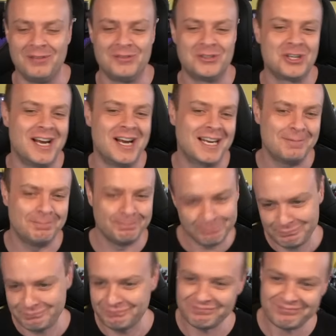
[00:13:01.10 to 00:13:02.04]
off track.
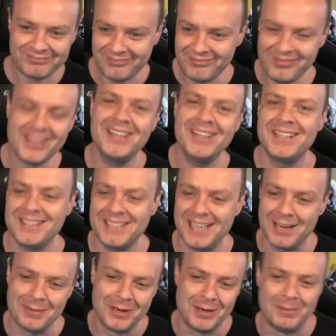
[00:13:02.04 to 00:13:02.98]
You can
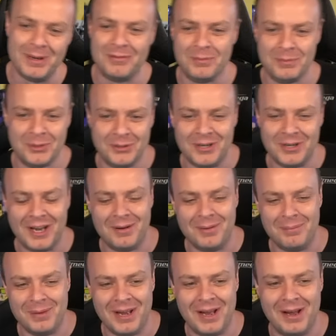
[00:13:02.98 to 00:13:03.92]
tell I'm in a bit of a mood.
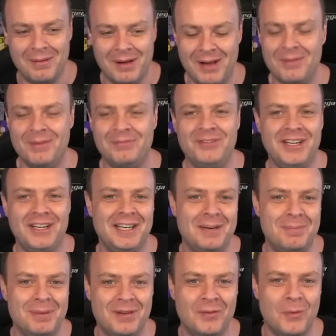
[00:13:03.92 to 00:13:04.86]
I'm feeling
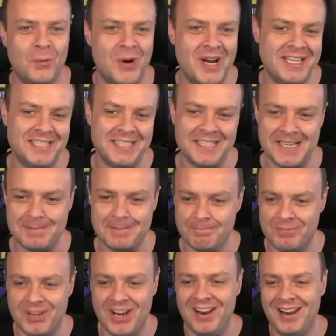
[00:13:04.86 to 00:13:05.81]
a bit of a way today.
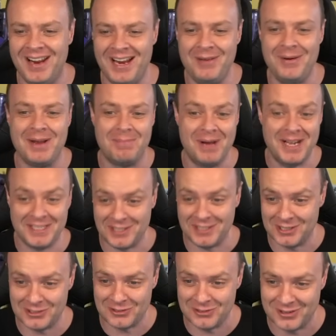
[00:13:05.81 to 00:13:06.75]
Anyway, back to
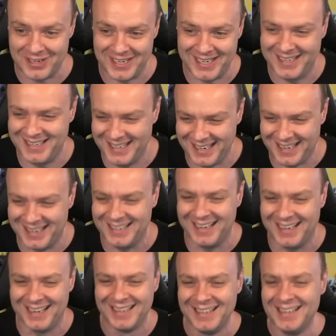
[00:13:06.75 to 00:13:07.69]
the story.
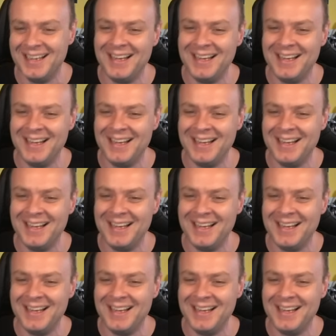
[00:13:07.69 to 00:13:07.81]
I